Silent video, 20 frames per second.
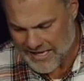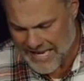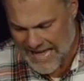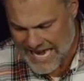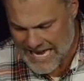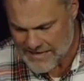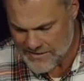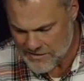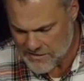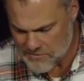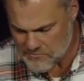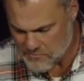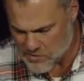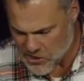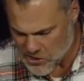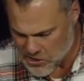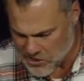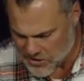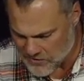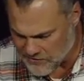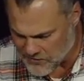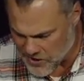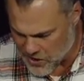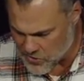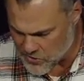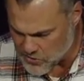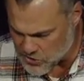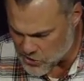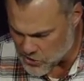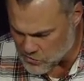Lighten the burden of
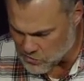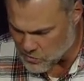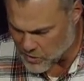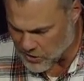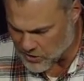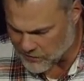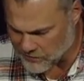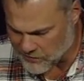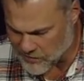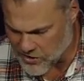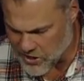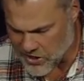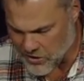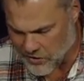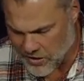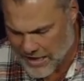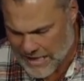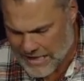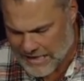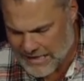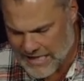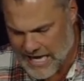those who work for you.